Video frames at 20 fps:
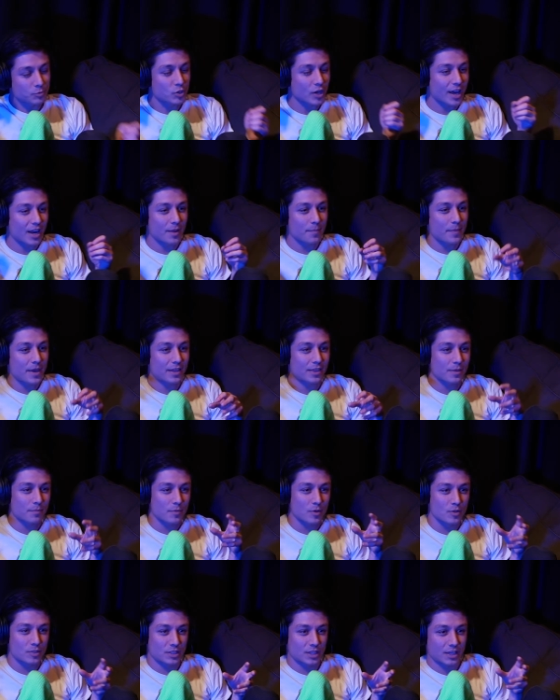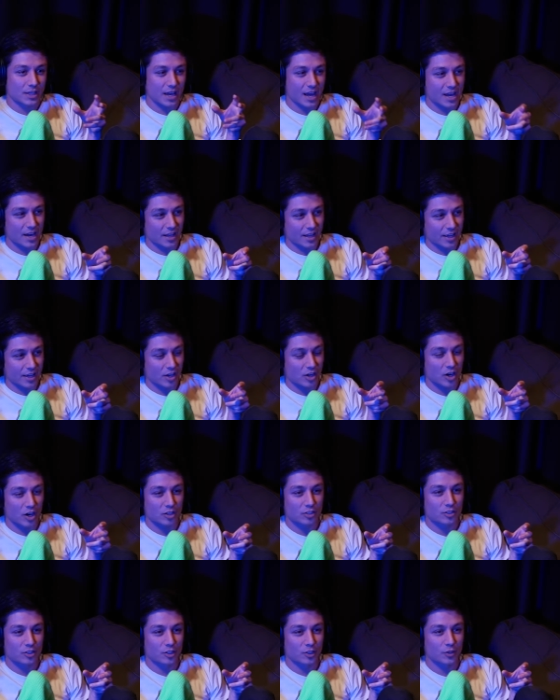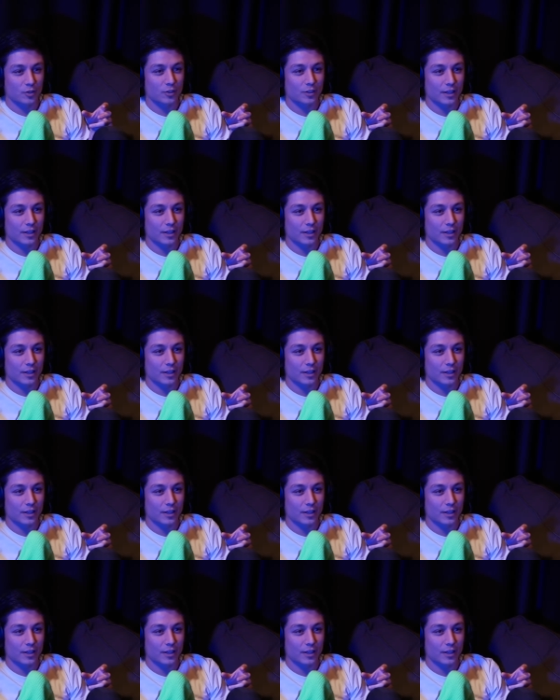trying to make the music kind of like a cartoon.